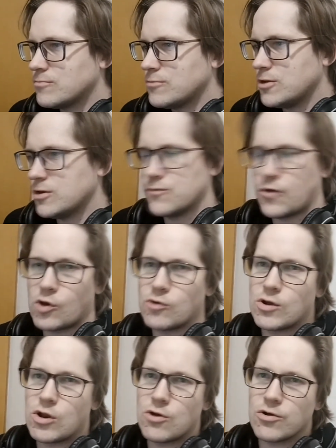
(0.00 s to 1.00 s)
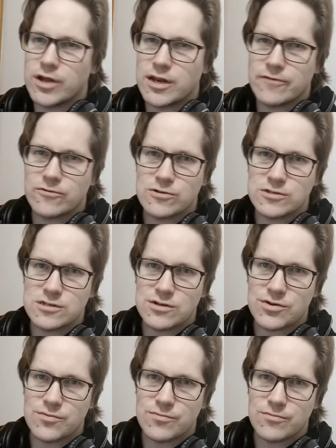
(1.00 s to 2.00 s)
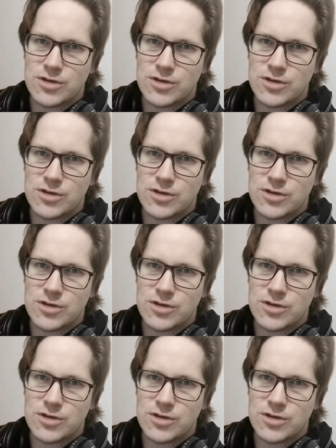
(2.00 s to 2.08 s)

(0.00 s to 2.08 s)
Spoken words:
You can follow along, and I've got some